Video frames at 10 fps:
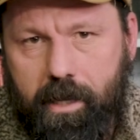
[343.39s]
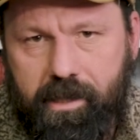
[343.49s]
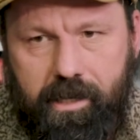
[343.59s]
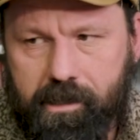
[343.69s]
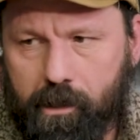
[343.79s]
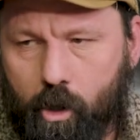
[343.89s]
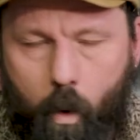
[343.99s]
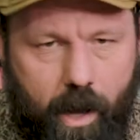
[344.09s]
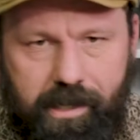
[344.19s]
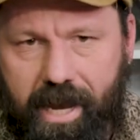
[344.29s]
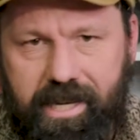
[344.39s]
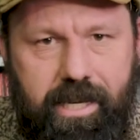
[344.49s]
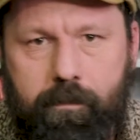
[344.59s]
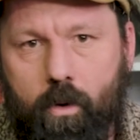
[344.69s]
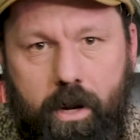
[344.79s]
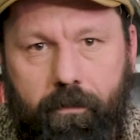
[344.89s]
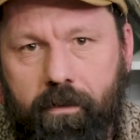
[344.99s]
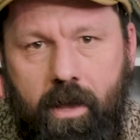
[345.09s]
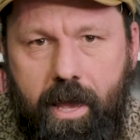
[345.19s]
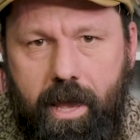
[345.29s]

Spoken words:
in this quasi-debrief.